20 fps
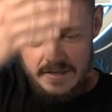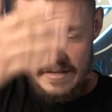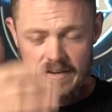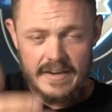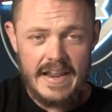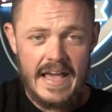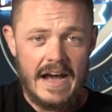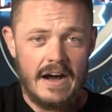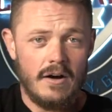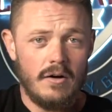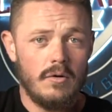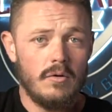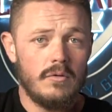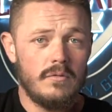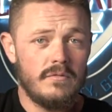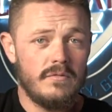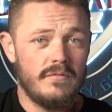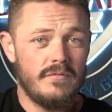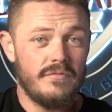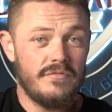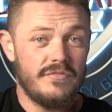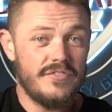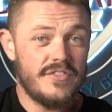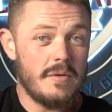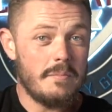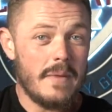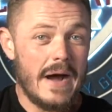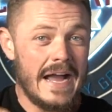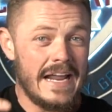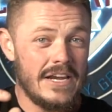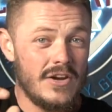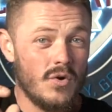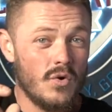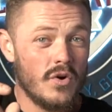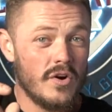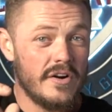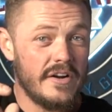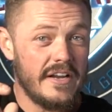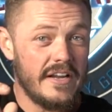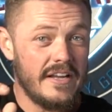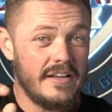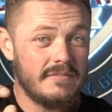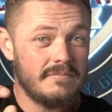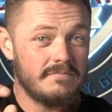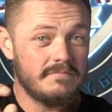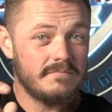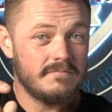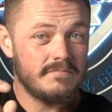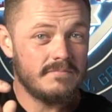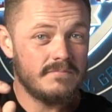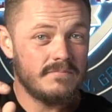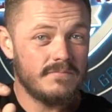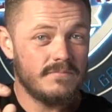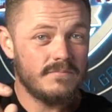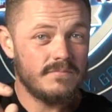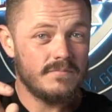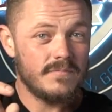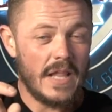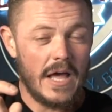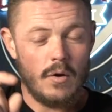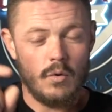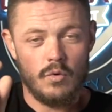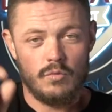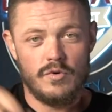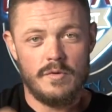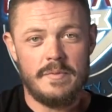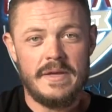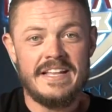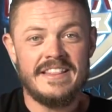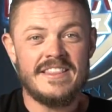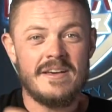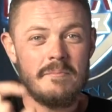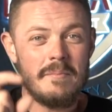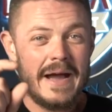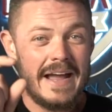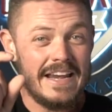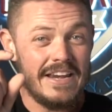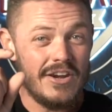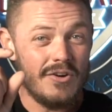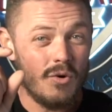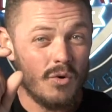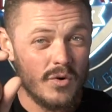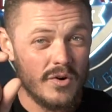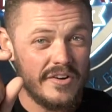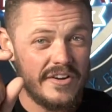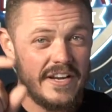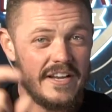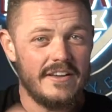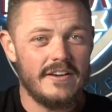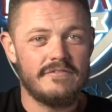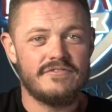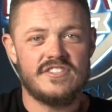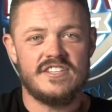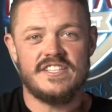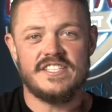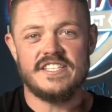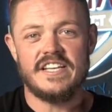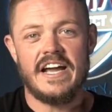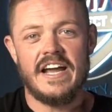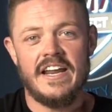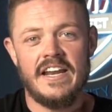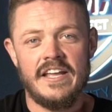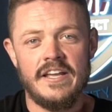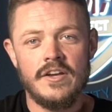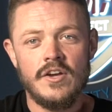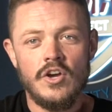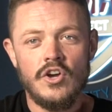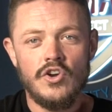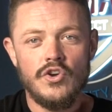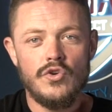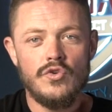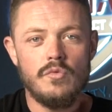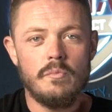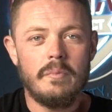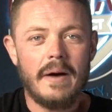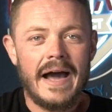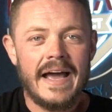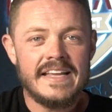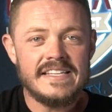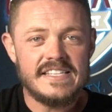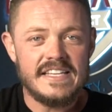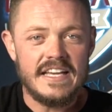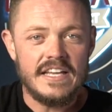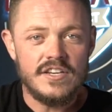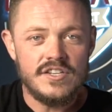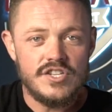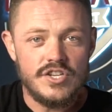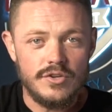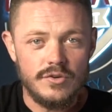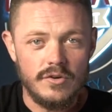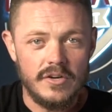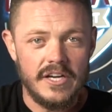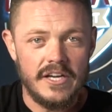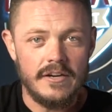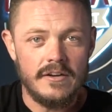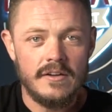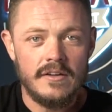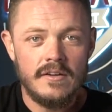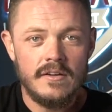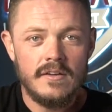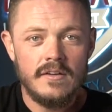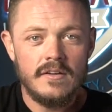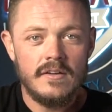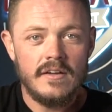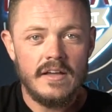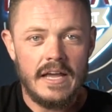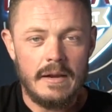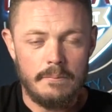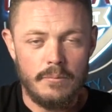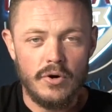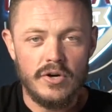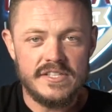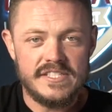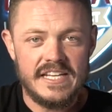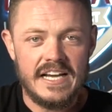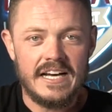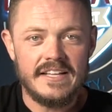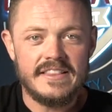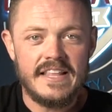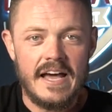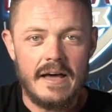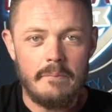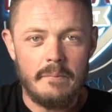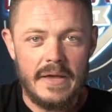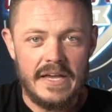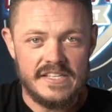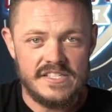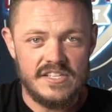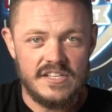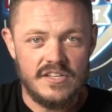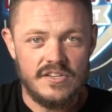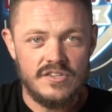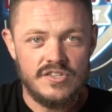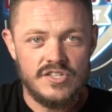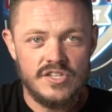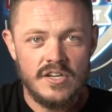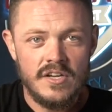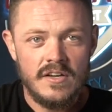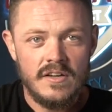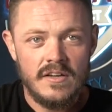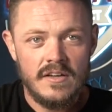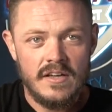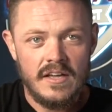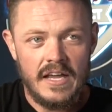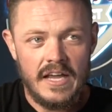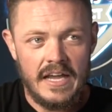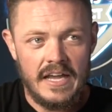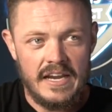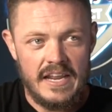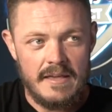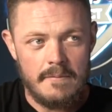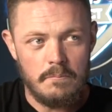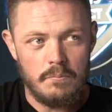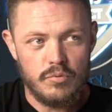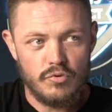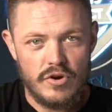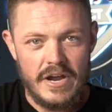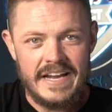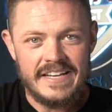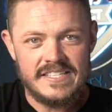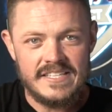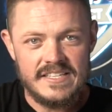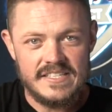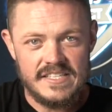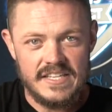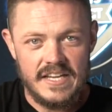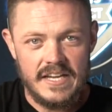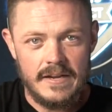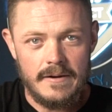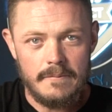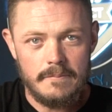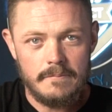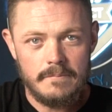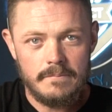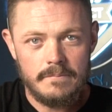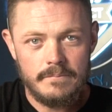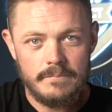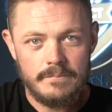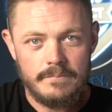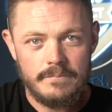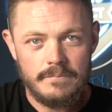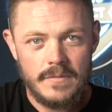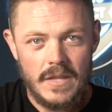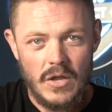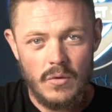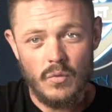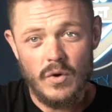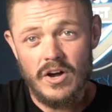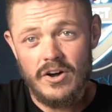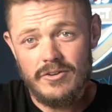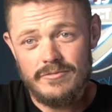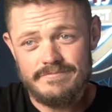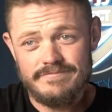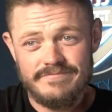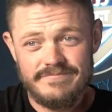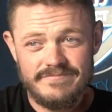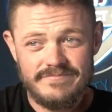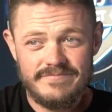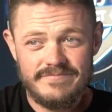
Now, the minority, I will repeat, the minority of society who buys into it and puts out that message and embraces it, well,